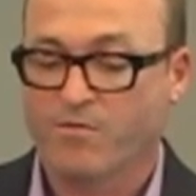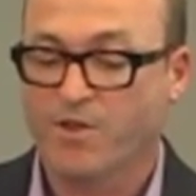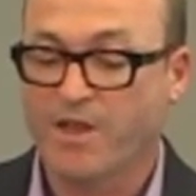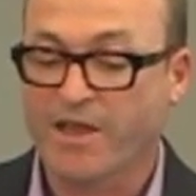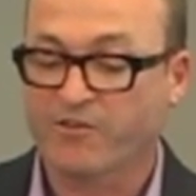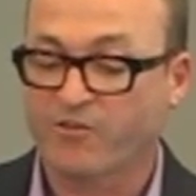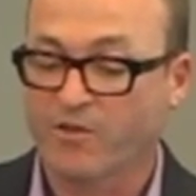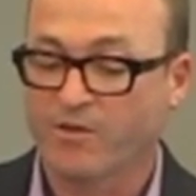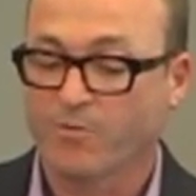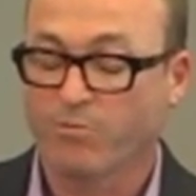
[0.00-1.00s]
The
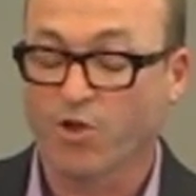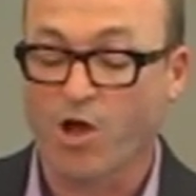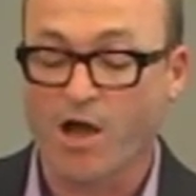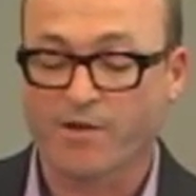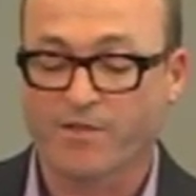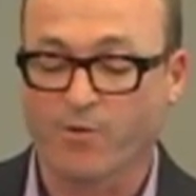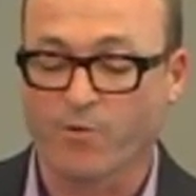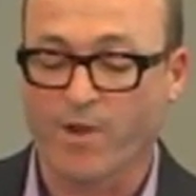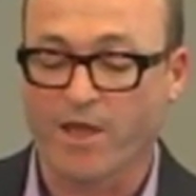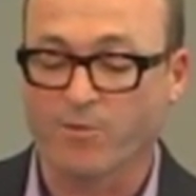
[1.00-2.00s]
next block they
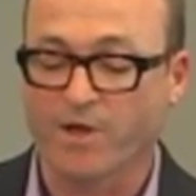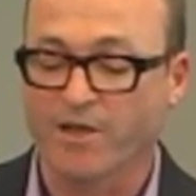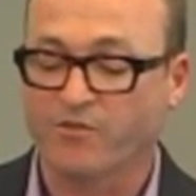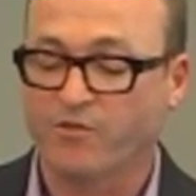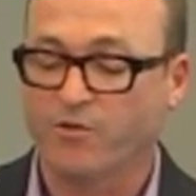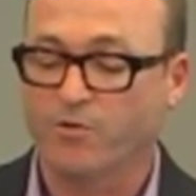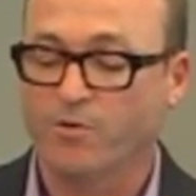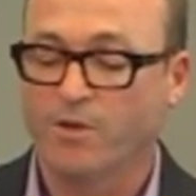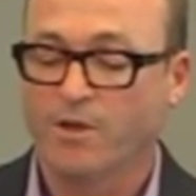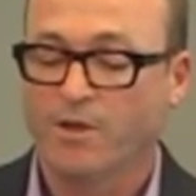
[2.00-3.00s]
were randomized
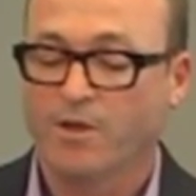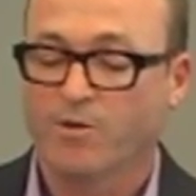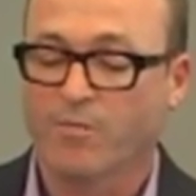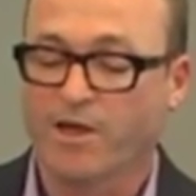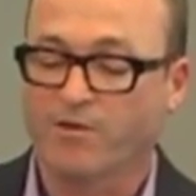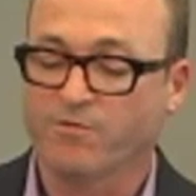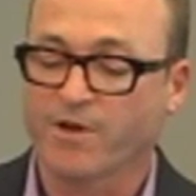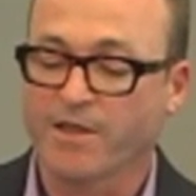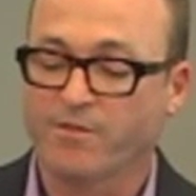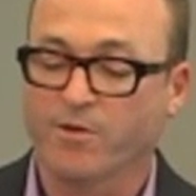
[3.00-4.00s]
to might
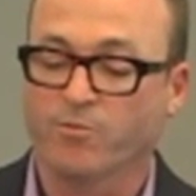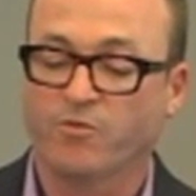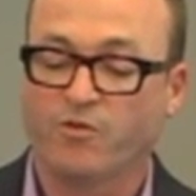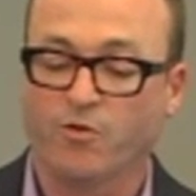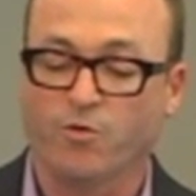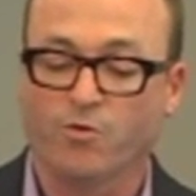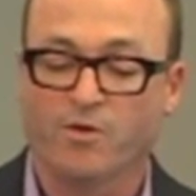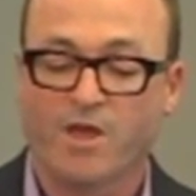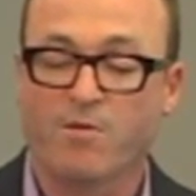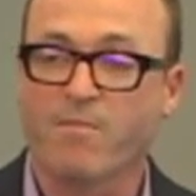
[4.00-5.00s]
invite them to
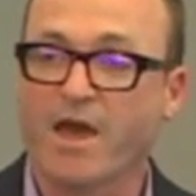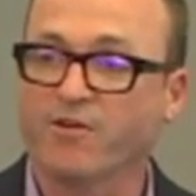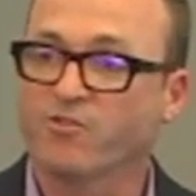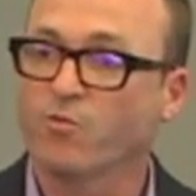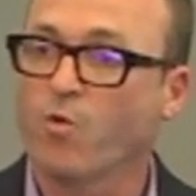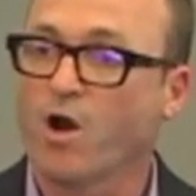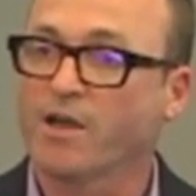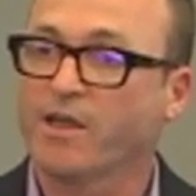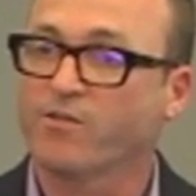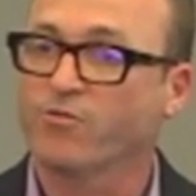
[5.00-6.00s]
imagine
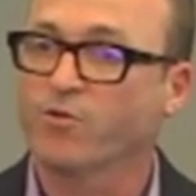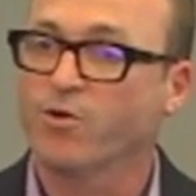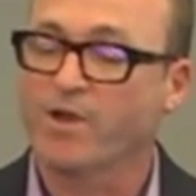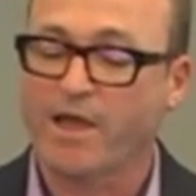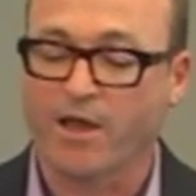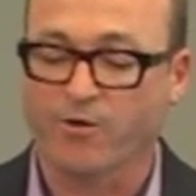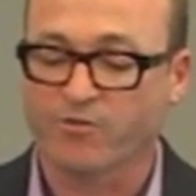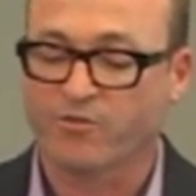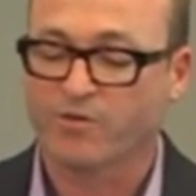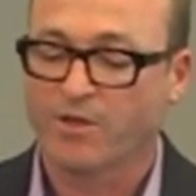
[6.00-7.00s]
walking through your
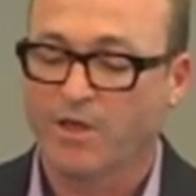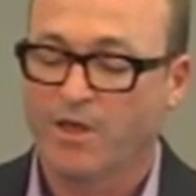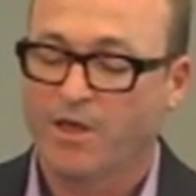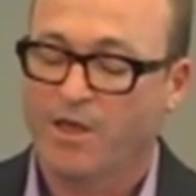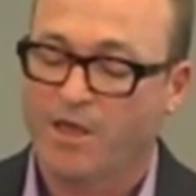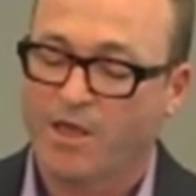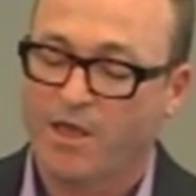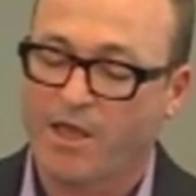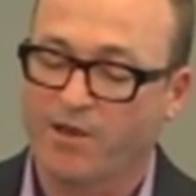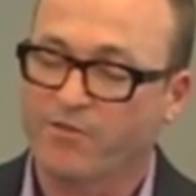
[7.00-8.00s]
house.
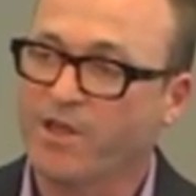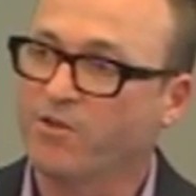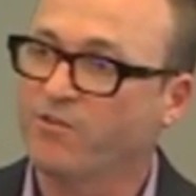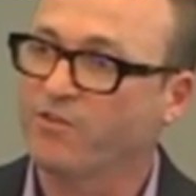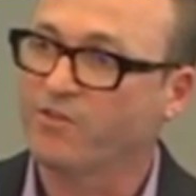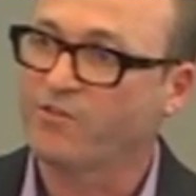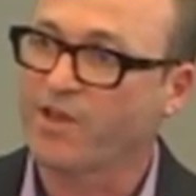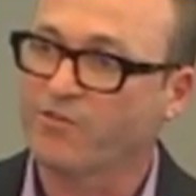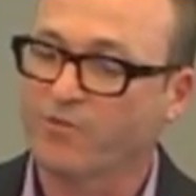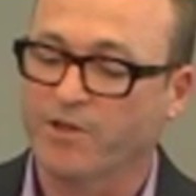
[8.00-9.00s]
And if they could
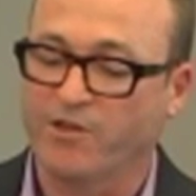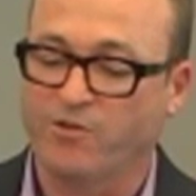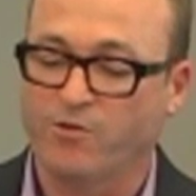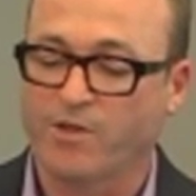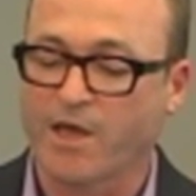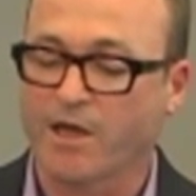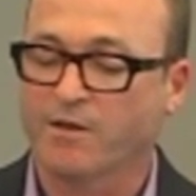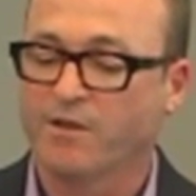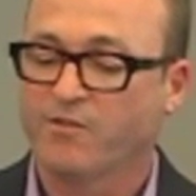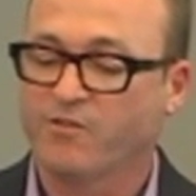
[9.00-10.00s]
successfully do
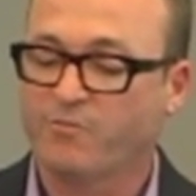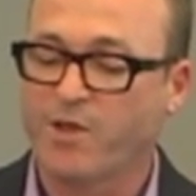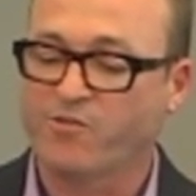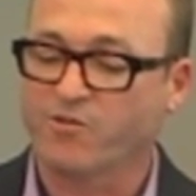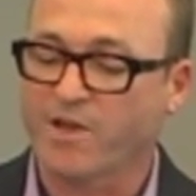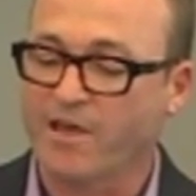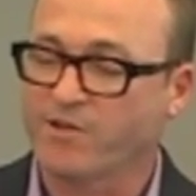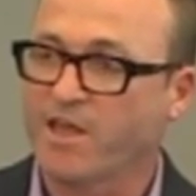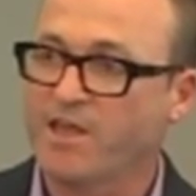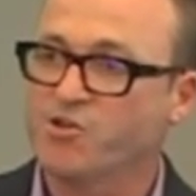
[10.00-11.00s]
that, the spatial
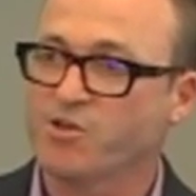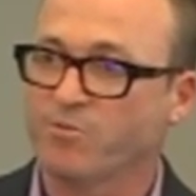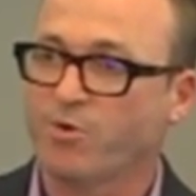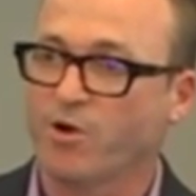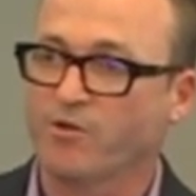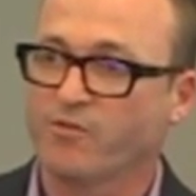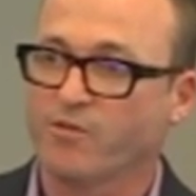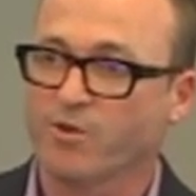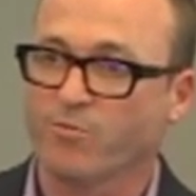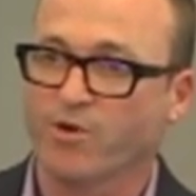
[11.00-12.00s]
navigation parts
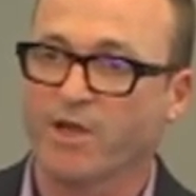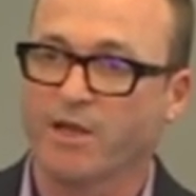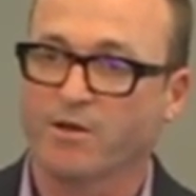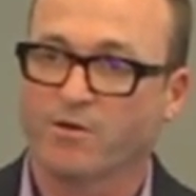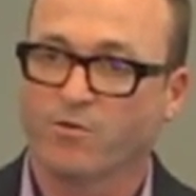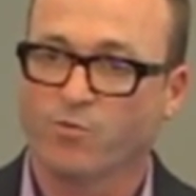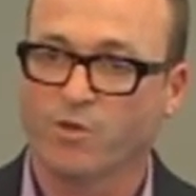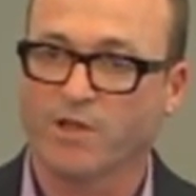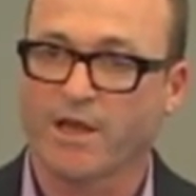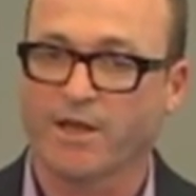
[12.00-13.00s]
of their brain
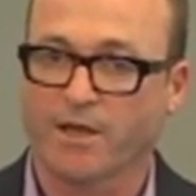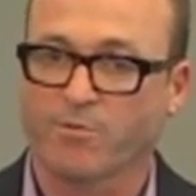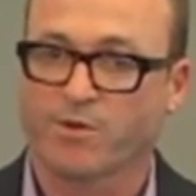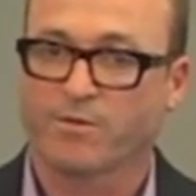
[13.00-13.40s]
would light up.